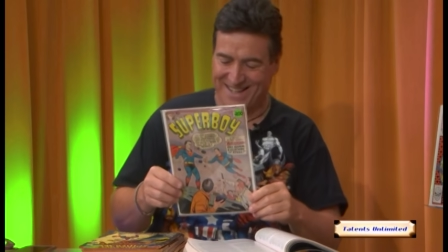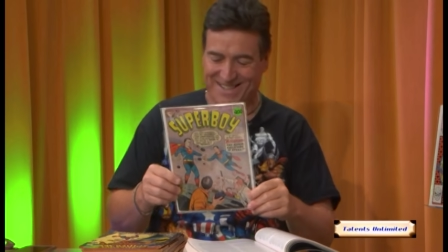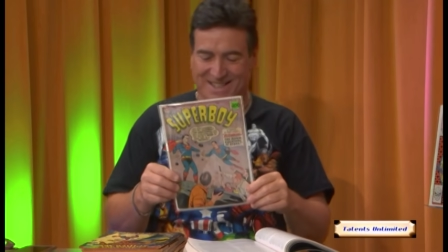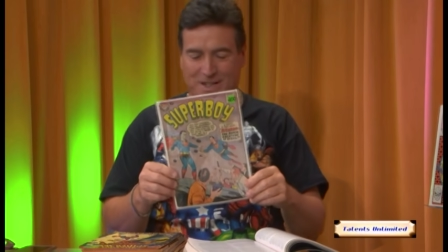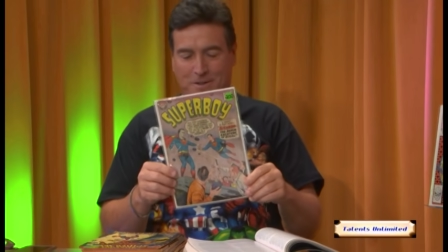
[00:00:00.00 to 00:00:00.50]
I
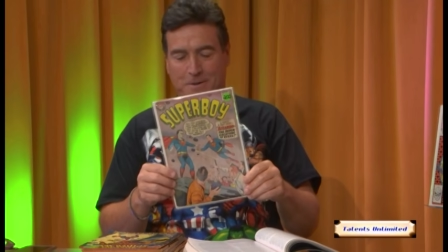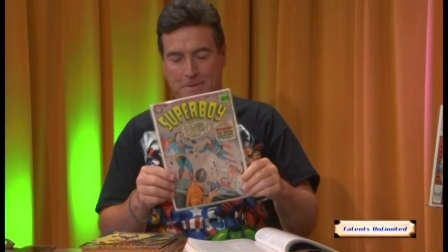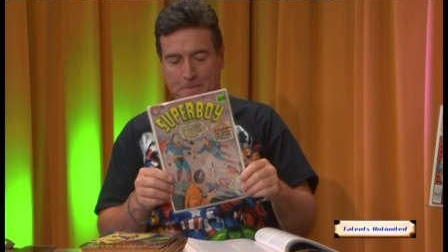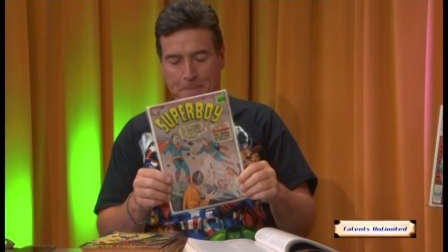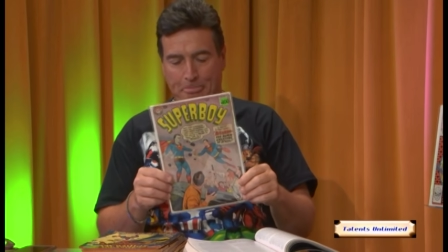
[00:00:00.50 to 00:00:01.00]
don't know.
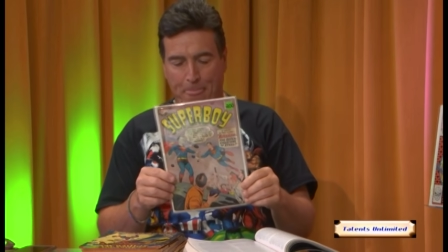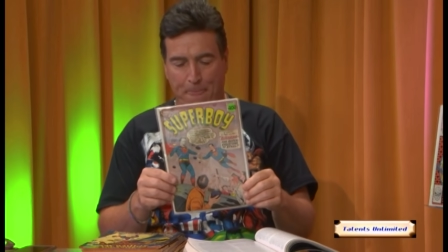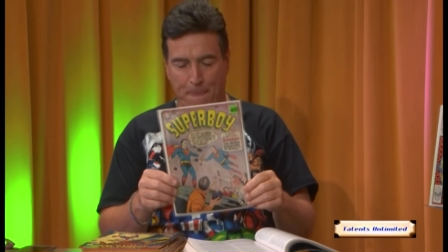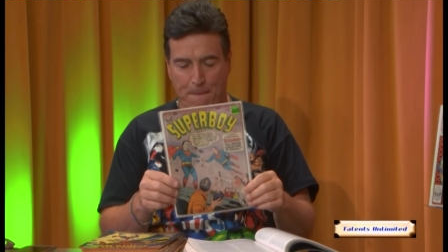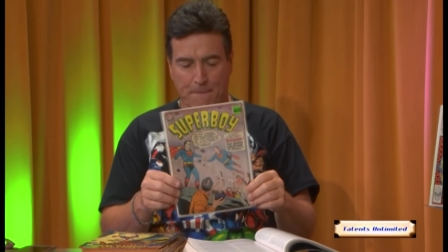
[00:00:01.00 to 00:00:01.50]

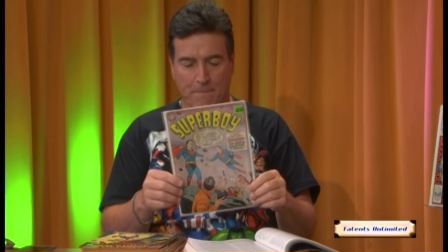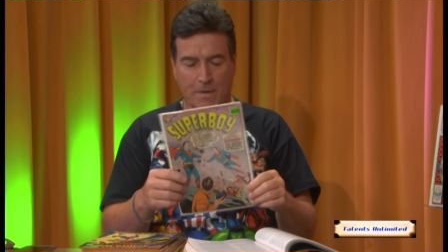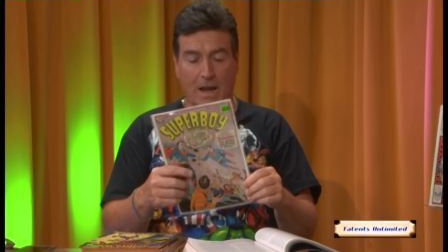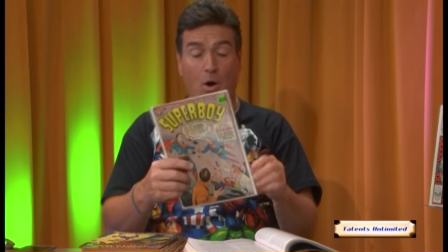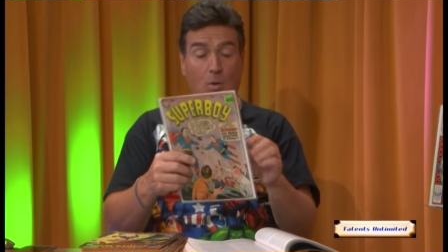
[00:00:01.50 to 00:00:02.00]

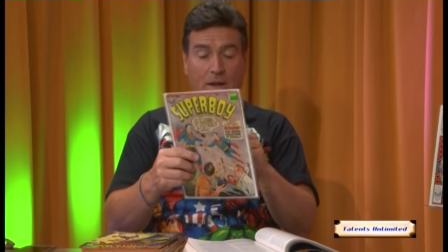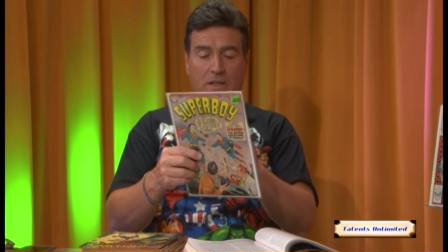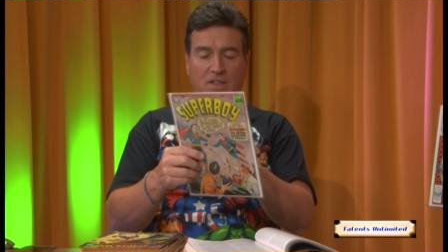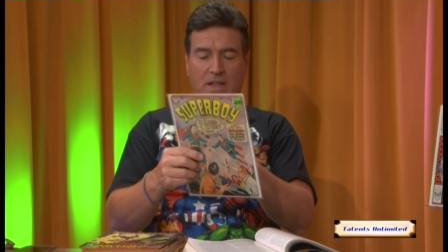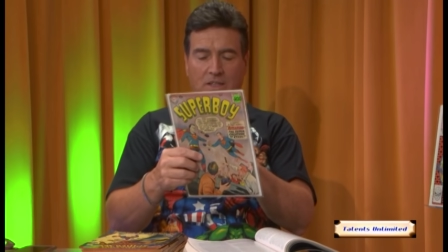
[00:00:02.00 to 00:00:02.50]
Hey, oh, wait,
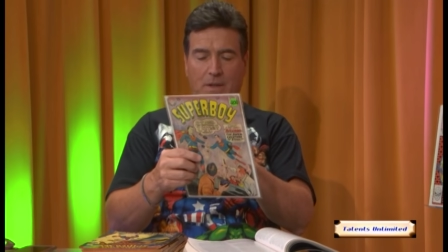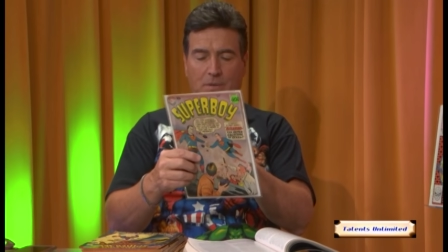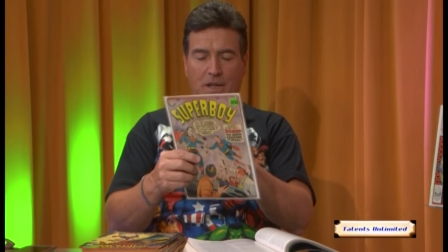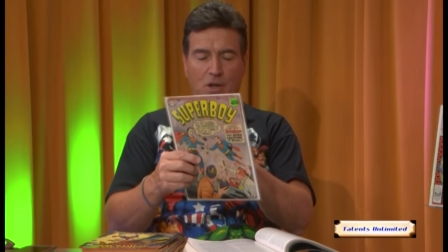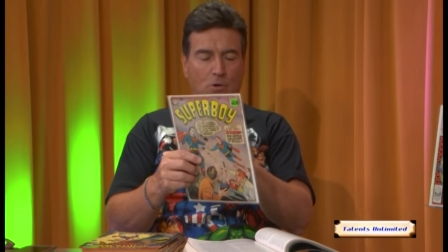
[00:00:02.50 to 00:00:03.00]
this says
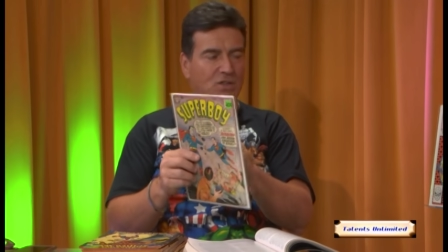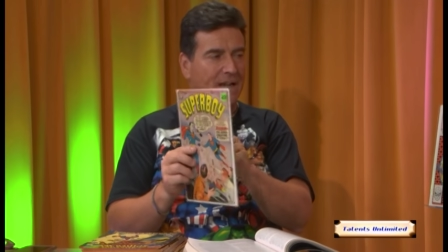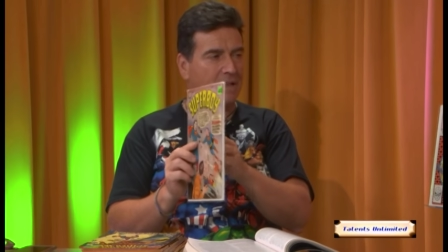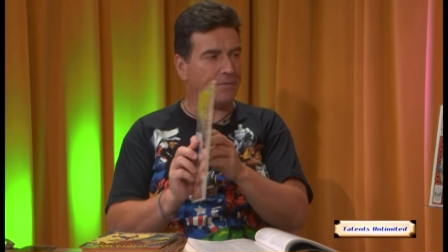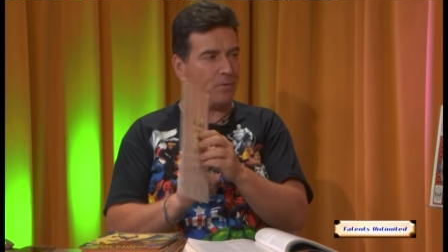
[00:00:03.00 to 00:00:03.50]
something here. No
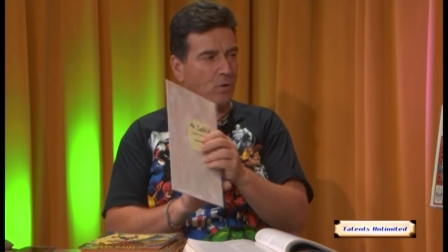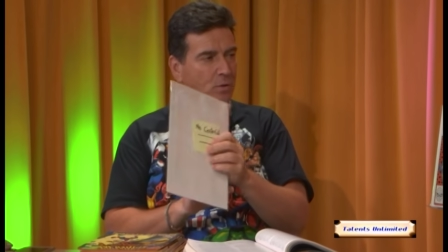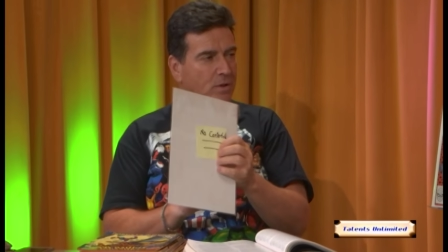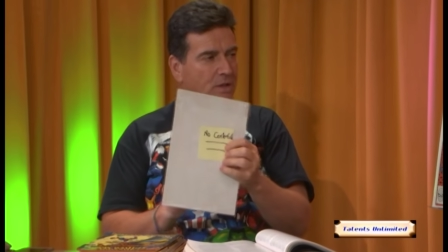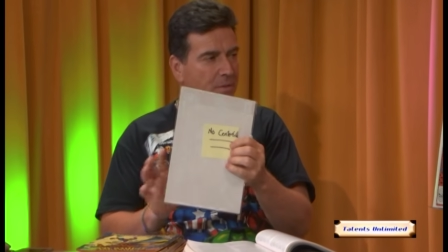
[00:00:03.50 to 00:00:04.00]
centerfold.
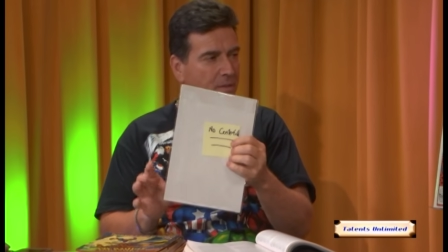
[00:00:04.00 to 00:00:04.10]
What does that mean?